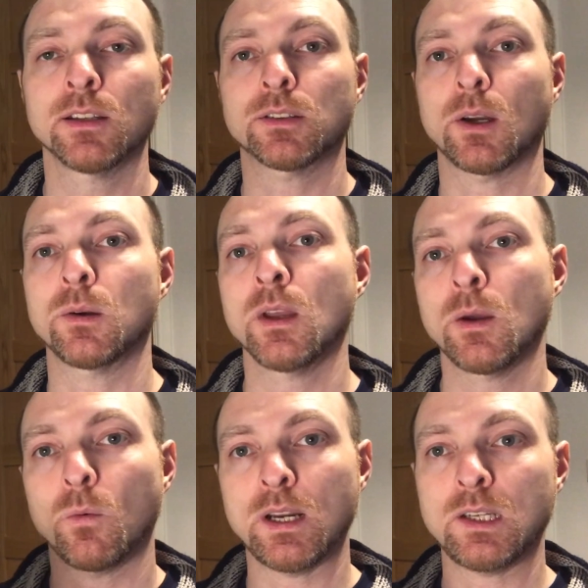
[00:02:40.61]
So
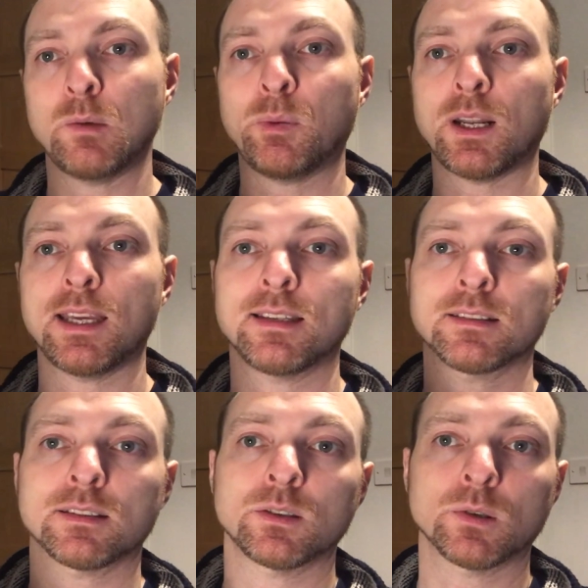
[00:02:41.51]
when you
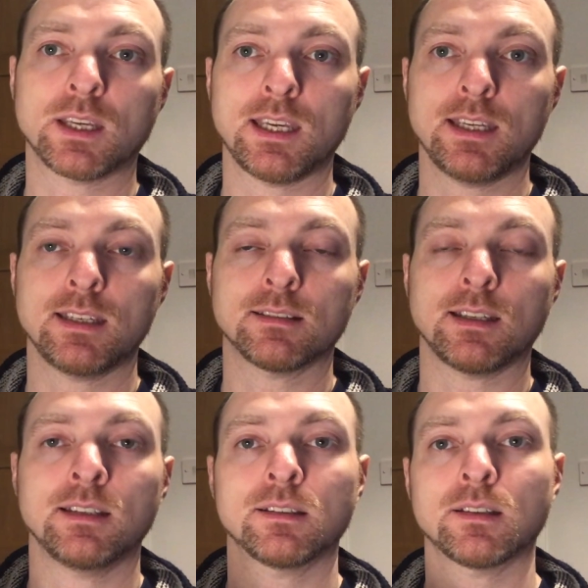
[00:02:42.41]
place your keys
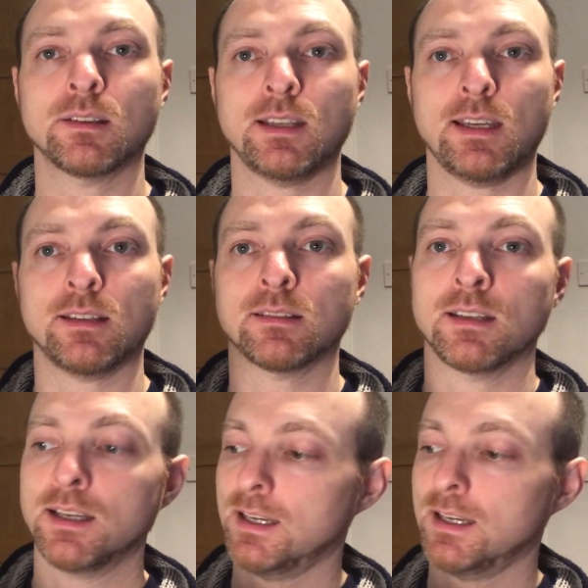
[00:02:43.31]
into this,